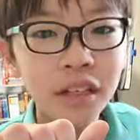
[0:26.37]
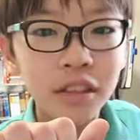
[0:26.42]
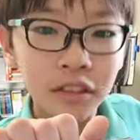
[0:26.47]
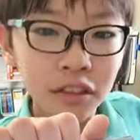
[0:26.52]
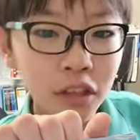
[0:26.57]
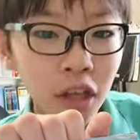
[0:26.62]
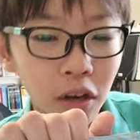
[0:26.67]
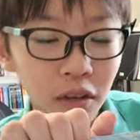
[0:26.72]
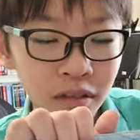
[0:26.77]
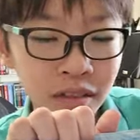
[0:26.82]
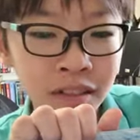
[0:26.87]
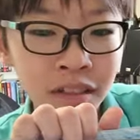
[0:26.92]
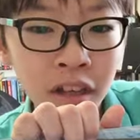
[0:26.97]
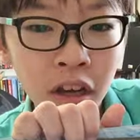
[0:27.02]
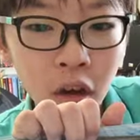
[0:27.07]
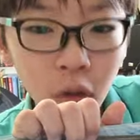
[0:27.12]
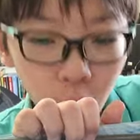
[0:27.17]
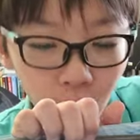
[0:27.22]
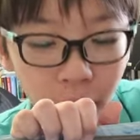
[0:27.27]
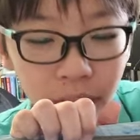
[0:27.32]
So,
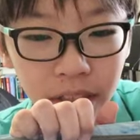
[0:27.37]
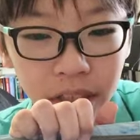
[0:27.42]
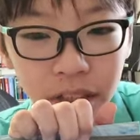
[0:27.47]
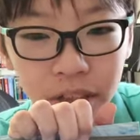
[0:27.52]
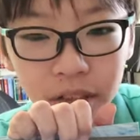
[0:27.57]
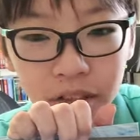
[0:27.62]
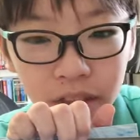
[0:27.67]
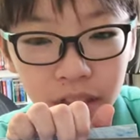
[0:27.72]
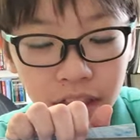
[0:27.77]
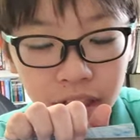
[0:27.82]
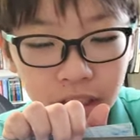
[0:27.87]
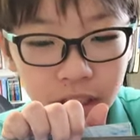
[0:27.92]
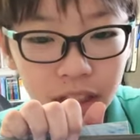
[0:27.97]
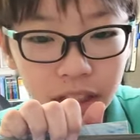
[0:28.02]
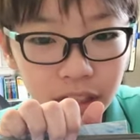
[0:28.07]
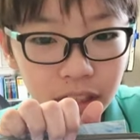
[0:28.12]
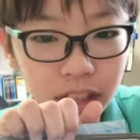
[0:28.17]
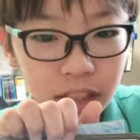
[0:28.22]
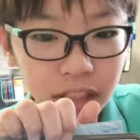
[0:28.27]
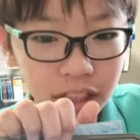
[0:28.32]
what do you think
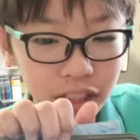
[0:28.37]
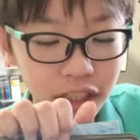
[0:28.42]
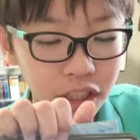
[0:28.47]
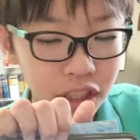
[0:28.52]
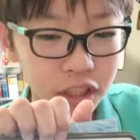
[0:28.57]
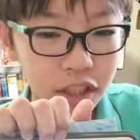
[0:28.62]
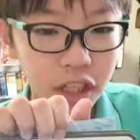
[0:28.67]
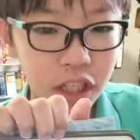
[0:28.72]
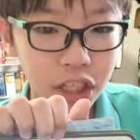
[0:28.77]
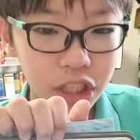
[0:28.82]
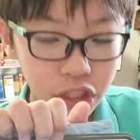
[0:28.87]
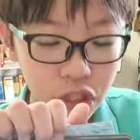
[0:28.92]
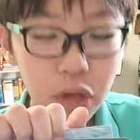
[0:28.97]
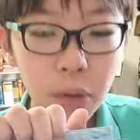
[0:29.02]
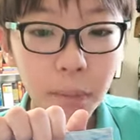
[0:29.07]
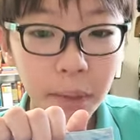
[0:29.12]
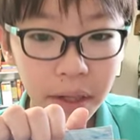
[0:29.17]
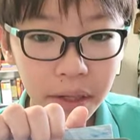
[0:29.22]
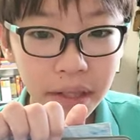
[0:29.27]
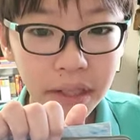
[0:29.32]
this
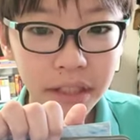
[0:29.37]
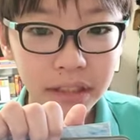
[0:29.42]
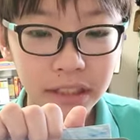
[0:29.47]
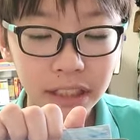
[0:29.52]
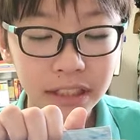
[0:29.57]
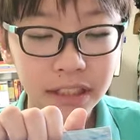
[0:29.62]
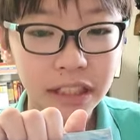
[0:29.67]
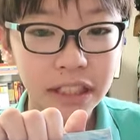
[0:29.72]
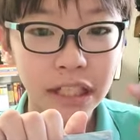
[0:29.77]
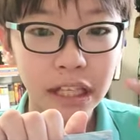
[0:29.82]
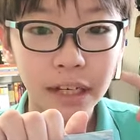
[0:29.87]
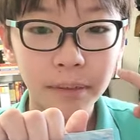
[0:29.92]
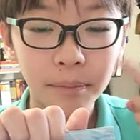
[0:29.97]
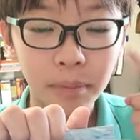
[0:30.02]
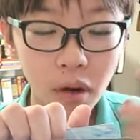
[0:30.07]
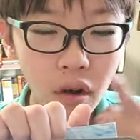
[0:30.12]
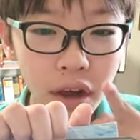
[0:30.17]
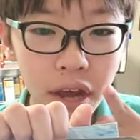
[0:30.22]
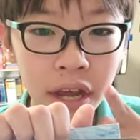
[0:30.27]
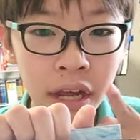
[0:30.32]
human is? Is it a
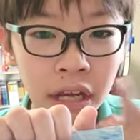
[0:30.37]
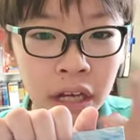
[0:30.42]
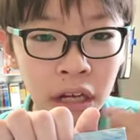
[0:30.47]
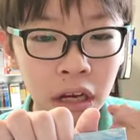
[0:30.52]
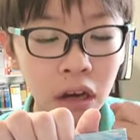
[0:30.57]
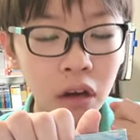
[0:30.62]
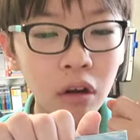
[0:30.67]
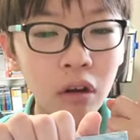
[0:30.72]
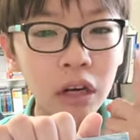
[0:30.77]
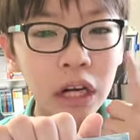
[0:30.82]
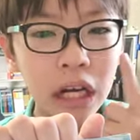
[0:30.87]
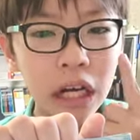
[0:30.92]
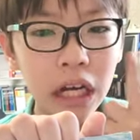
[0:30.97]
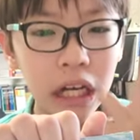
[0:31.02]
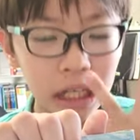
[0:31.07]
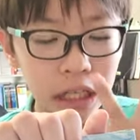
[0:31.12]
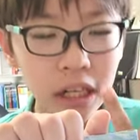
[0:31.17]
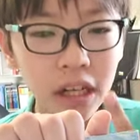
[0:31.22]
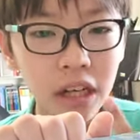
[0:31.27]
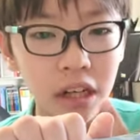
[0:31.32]
boy or
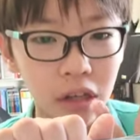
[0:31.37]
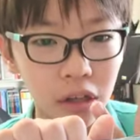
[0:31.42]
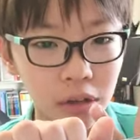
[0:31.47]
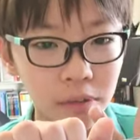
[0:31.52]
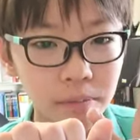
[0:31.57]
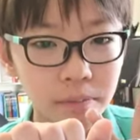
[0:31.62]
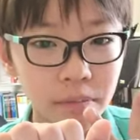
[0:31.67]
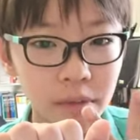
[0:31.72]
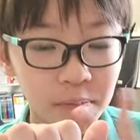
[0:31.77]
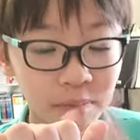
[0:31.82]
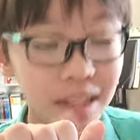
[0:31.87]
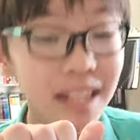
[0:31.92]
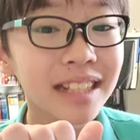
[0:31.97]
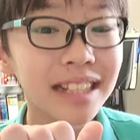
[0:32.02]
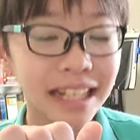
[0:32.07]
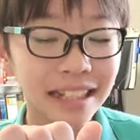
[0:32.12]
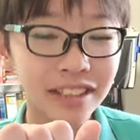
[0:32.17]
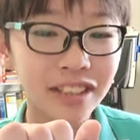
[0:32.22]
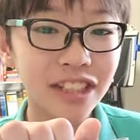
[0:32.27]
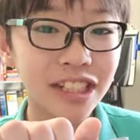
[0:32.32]
a girl? Please
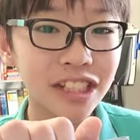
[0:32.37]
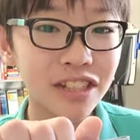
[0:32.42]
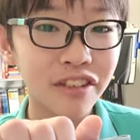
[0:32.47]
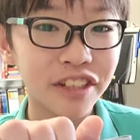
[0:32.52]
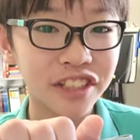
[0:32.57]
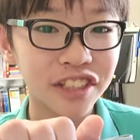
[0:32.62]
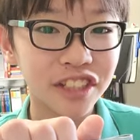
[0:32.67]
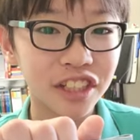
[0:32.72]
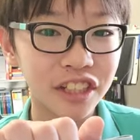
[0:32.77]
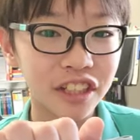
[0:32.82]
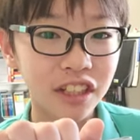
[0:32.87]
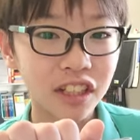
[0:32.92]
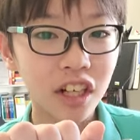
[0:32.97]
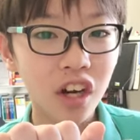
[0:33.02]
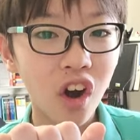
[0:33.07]
answer this question.